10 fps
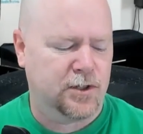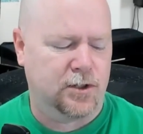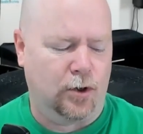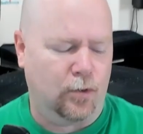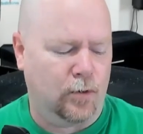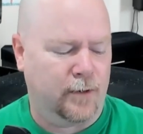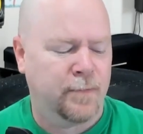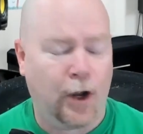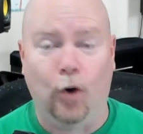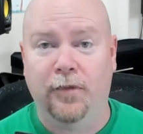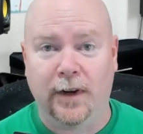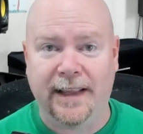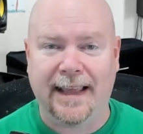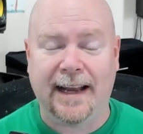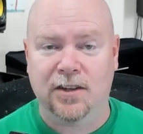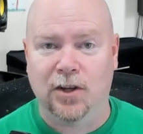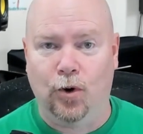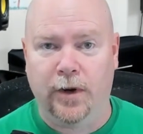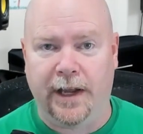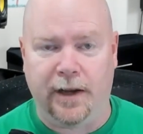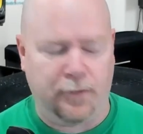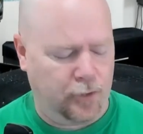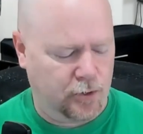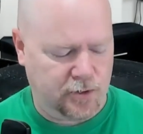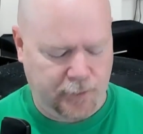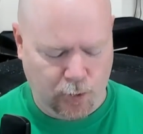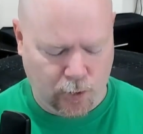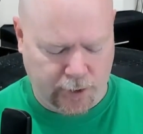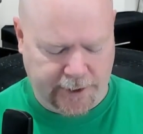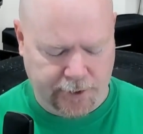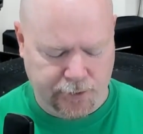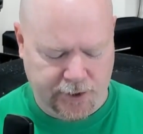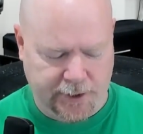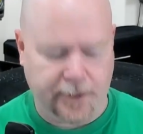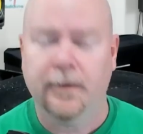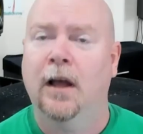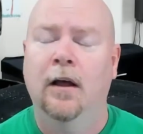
So hopefully that is okay for those of you who are interested.